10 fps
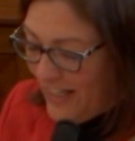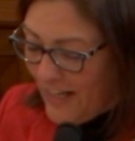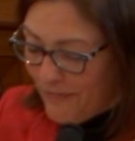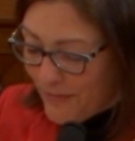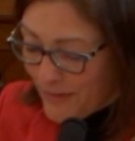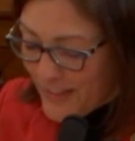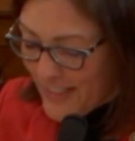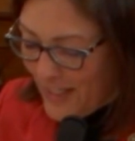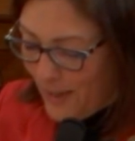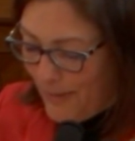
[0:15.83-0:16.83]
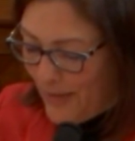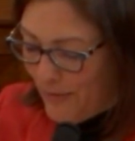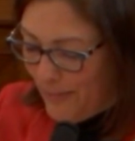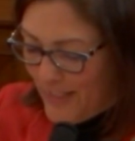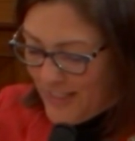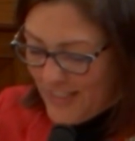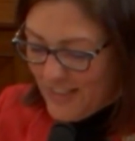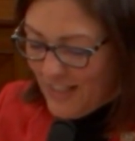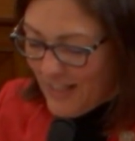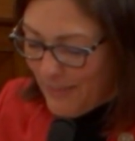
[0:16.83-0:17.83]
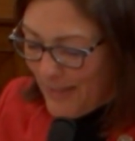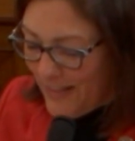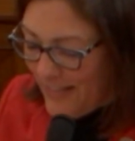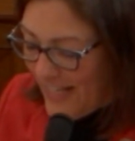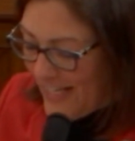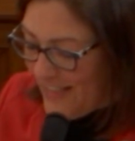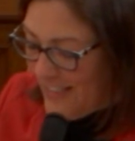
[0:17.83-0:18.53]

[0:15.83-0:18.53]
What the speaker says: If we really care about women, let's talk about that.